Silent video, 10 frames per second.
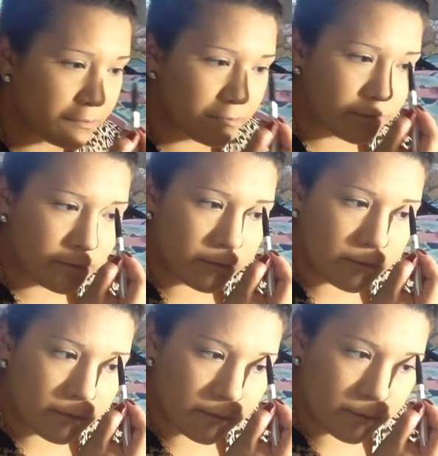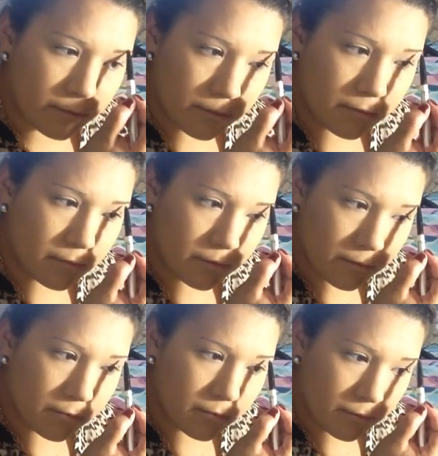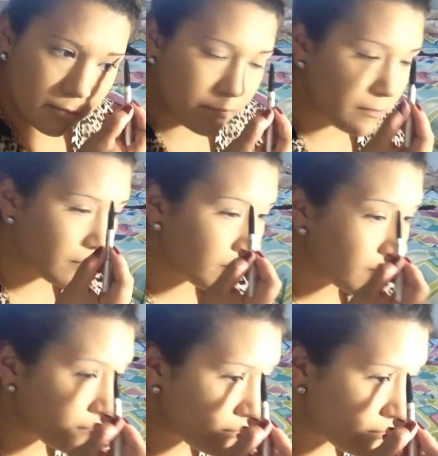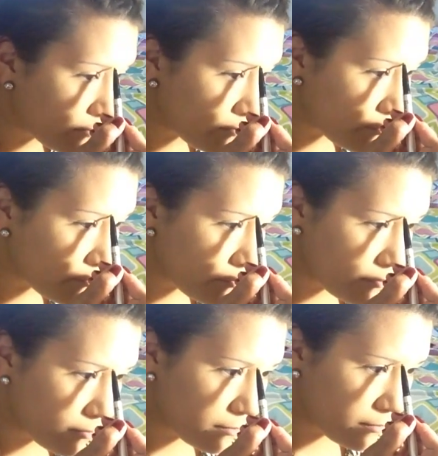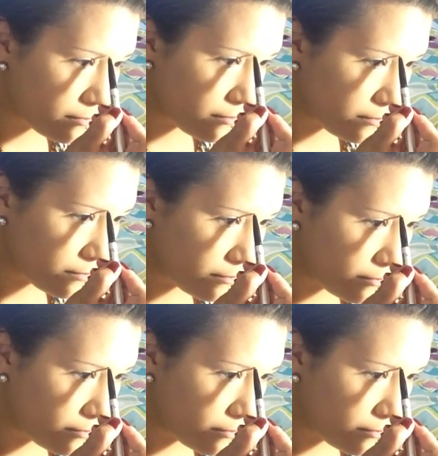Anastasia Brow Wiz, but this one works just as well.